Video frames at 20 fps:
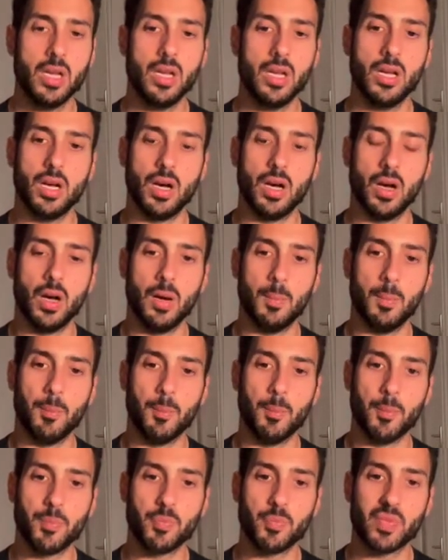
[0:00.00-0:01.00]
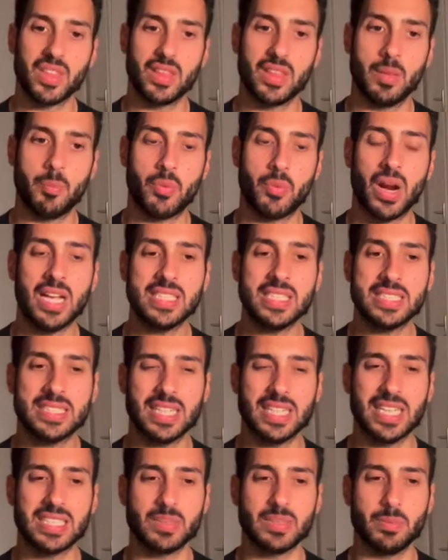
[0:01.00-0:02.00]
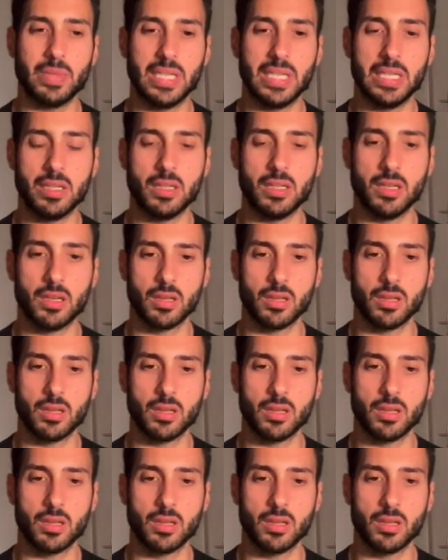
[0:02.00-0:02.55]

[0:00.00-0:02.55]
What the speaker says: The price has been